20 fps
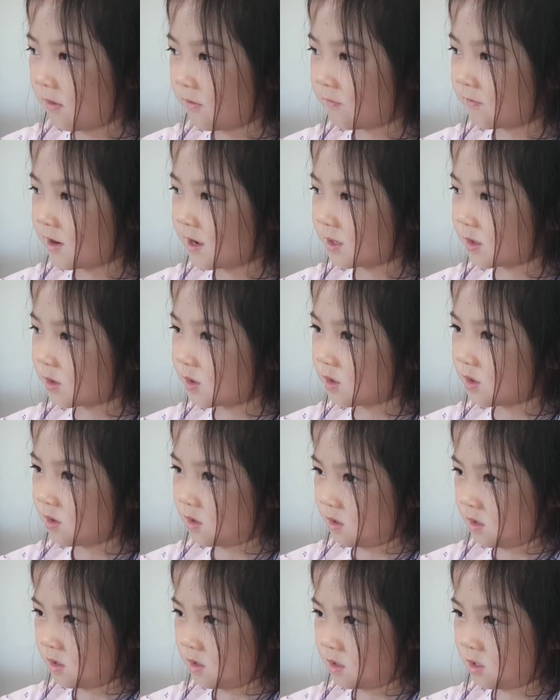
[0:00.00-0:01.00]
friends to
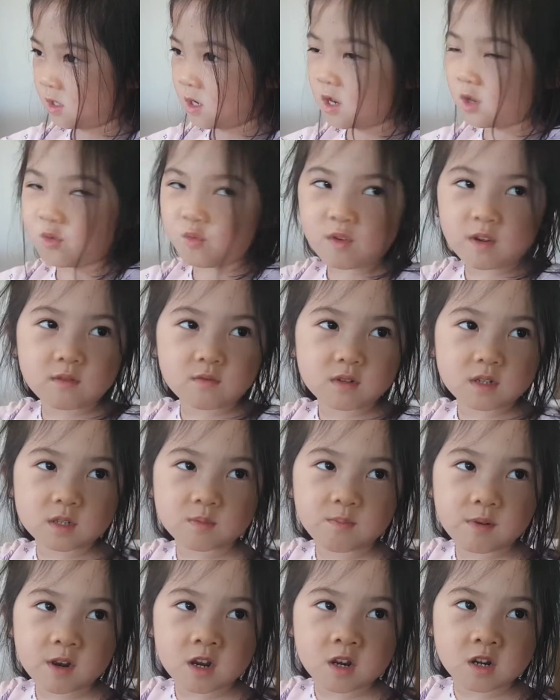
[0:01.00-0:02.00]
her because we was
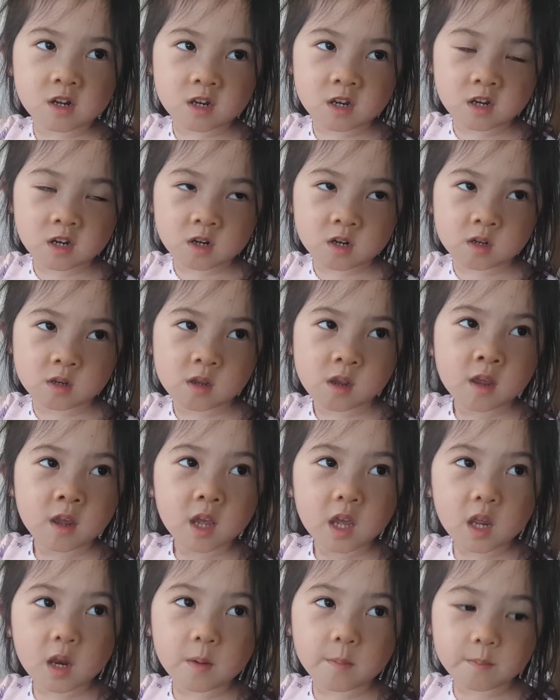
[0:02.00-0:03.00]
partnering
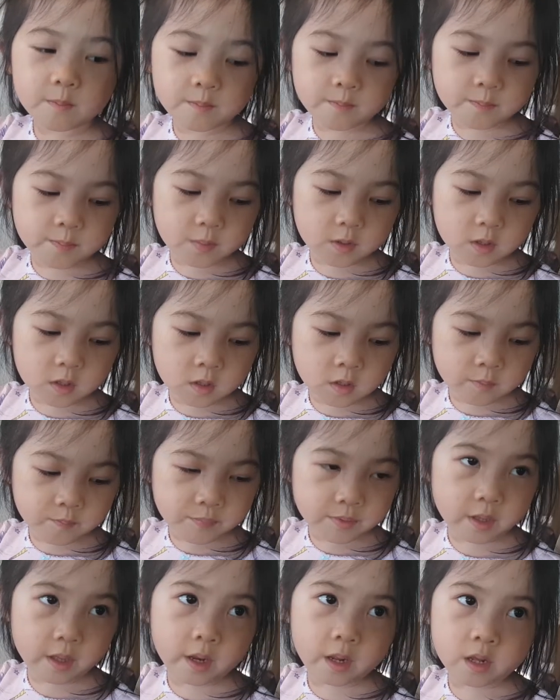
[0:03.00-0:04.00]
and ball
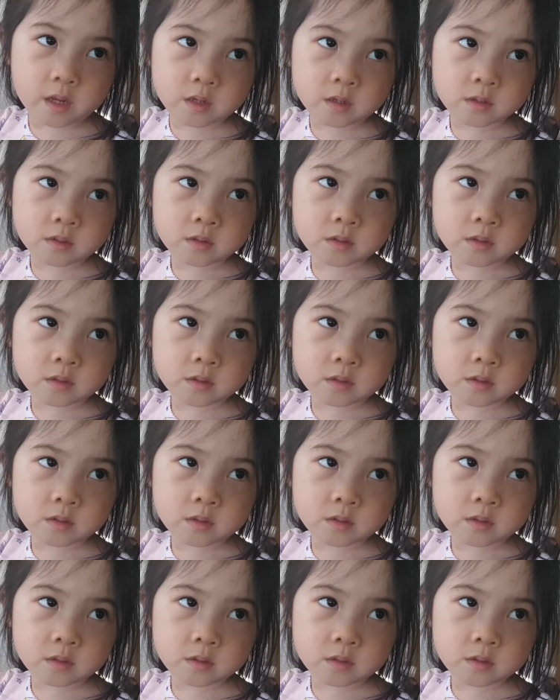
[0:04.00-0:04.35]
playing.